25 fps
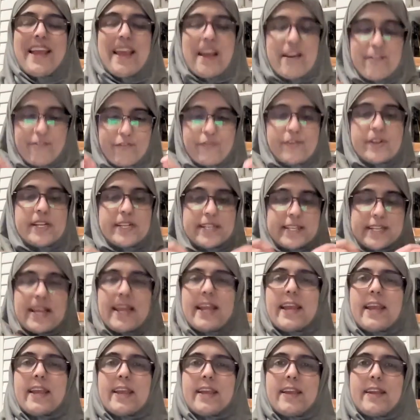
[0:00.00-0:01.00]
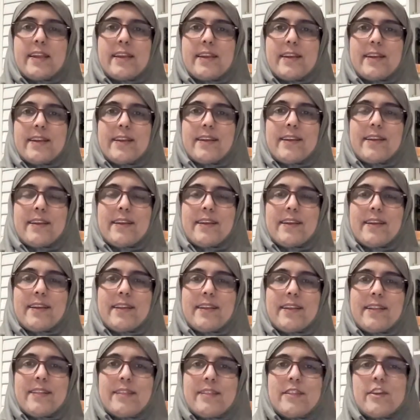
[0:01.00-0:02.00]
every day
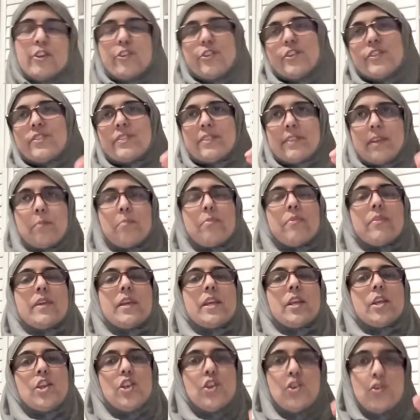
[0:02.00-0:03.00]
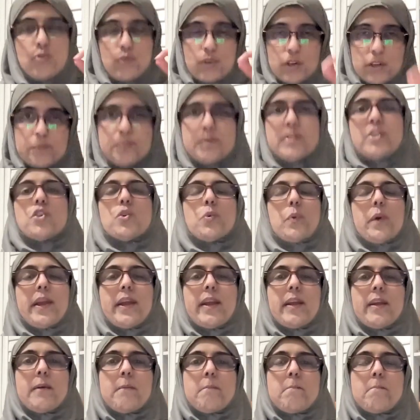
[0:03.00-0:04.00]
there is something you could be
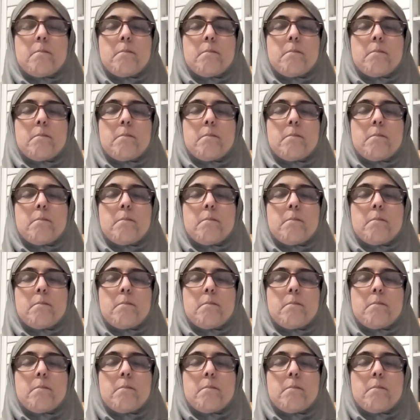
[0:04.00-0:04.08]
doing